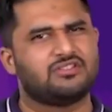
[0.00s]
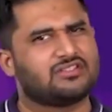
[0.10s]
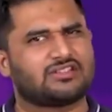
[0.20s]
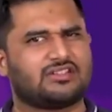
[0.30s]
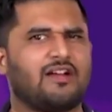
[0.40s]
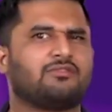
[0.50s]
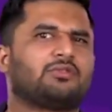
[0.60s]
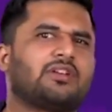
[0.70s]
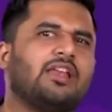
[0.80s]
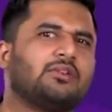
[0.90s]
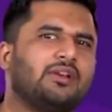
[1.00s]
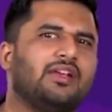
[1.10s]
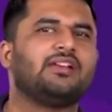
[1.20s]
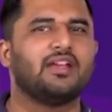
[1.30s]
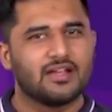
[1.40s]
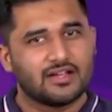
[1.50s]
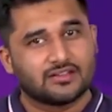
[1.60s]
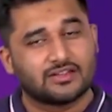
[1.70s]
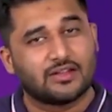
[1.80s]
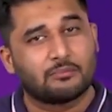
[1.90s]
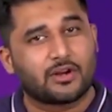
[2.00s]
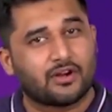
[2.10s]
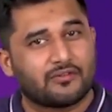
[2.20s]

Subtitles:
We just have to calculate the number